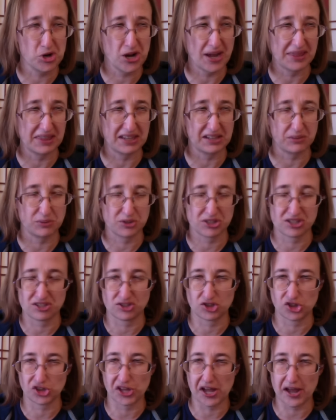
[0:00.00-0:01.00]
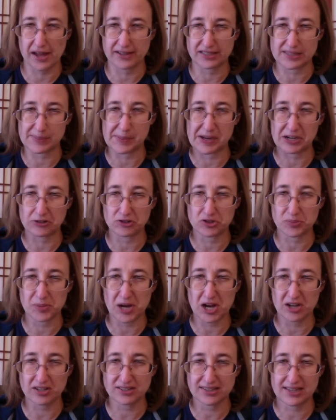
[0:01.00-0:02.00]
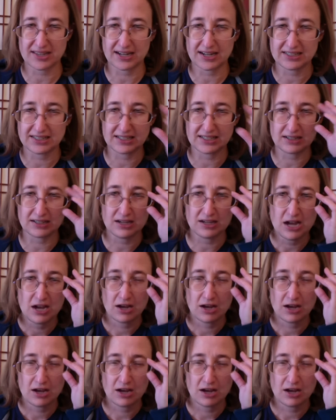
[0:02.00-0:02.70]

I think it was the July spinners box that I did